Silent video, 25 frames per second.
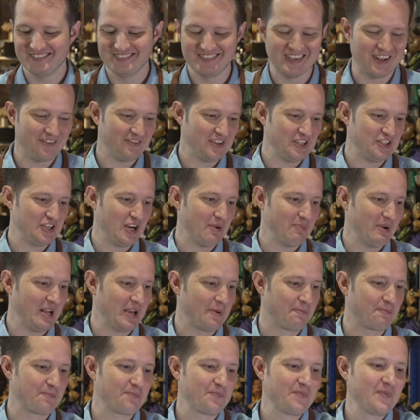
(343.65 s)
Lovely
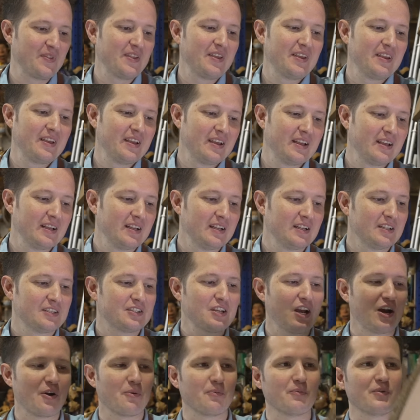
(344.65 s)
jubbly.
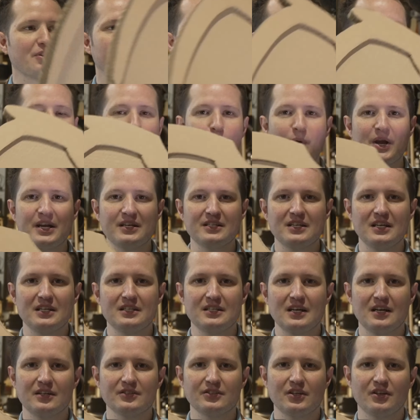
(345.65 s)
So you've got your wing
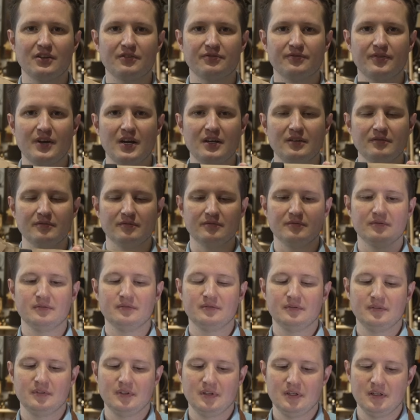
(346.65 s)
details on the front,
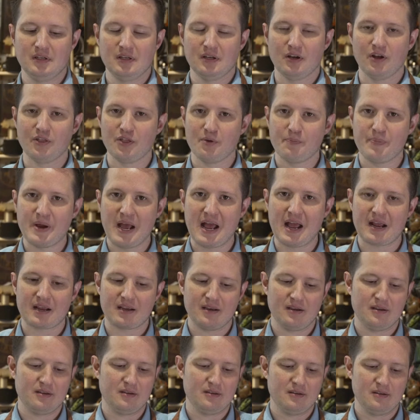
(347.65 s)
on the back.
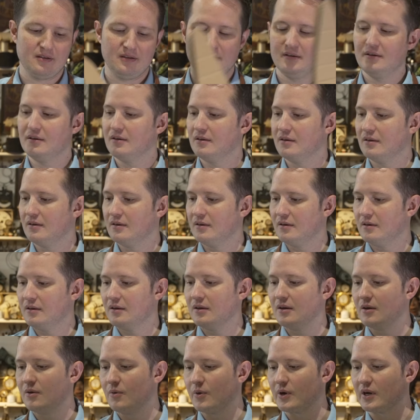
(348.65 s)

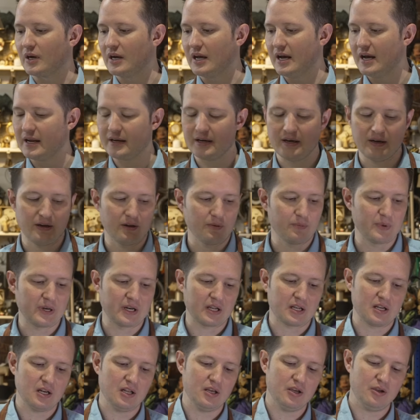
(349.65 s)
We're going to add a little bit
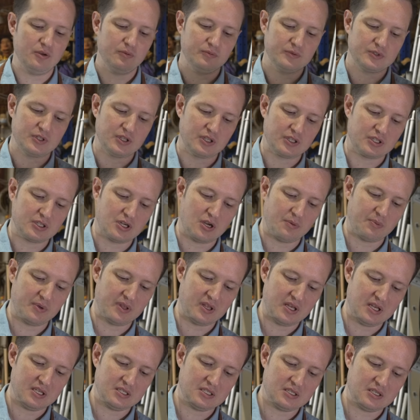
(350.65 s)
of glue to the top of
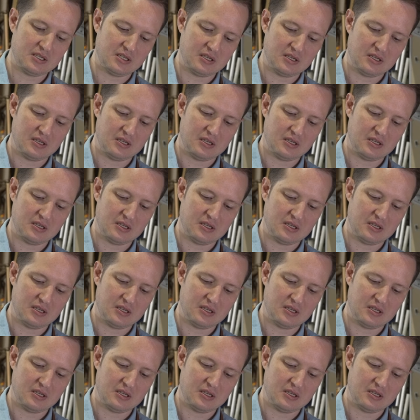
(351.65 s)
this.